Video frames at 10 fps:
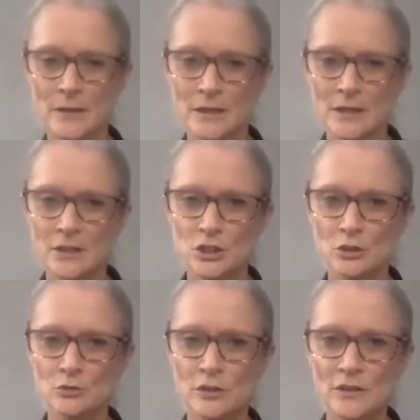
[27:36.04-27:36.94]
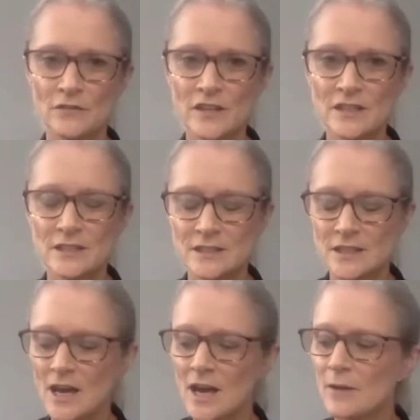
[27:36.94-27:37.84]
children of this
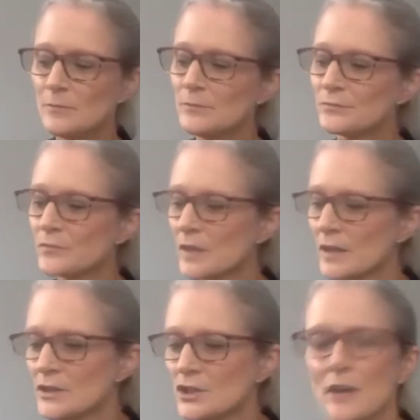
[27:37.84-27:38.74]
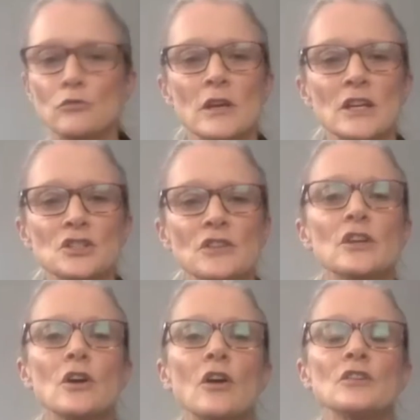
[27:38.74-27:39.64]
um, generation
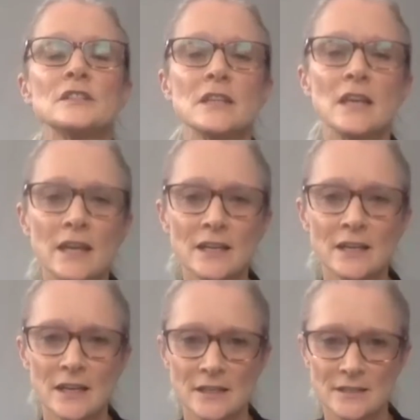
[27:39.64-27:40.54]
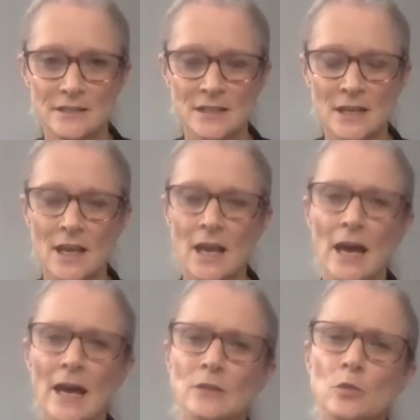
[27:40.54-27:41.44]
the container kids.
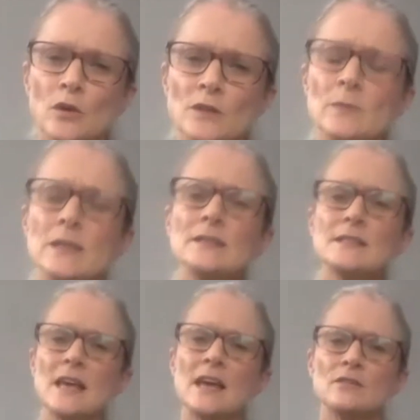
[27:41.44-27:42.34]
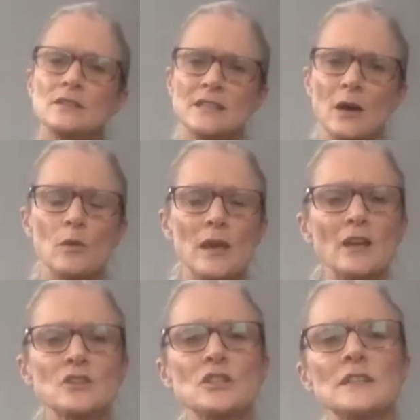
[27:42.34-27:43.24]
And what he means there is that we
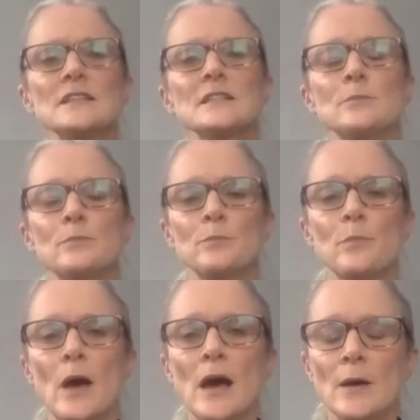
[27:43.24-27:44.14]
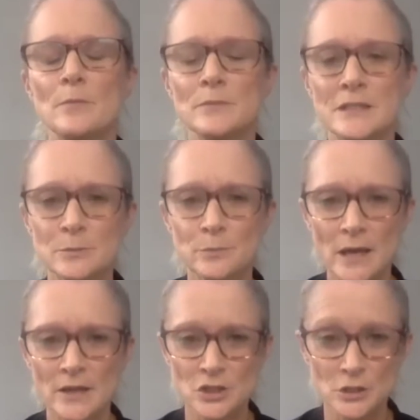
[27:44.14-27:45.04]
actually um,
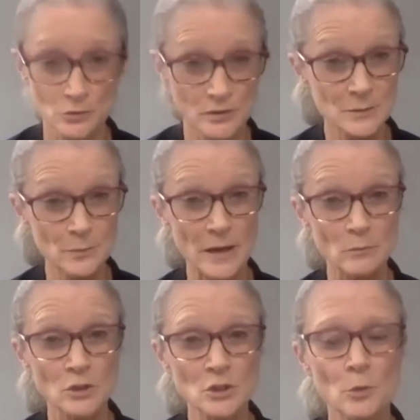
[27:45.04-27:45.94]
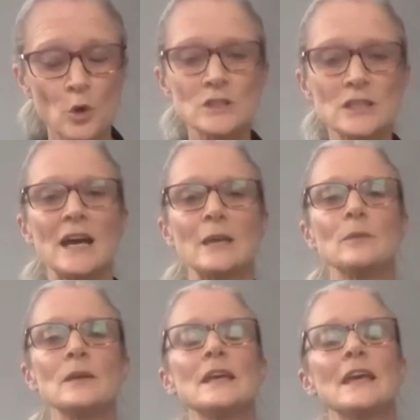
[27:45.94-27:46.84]
spare children spend much more time
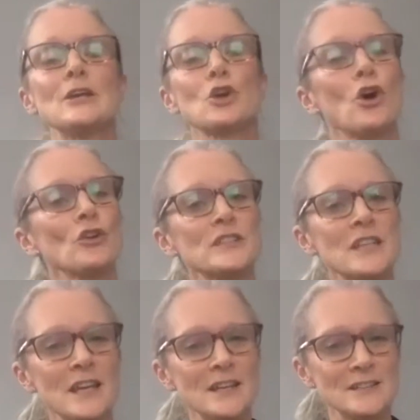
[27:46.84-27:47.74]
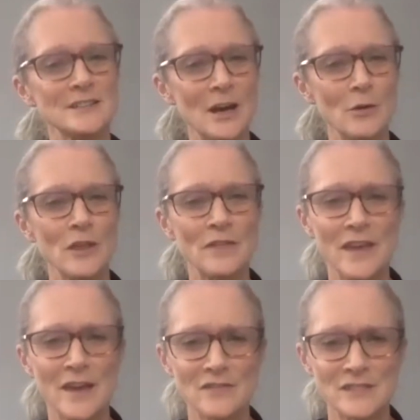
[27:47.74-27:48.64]
in containers now than they
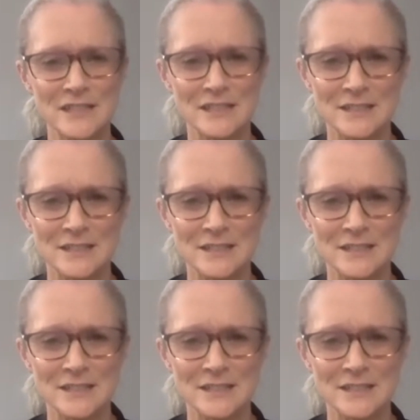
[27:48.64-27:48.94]
ever did.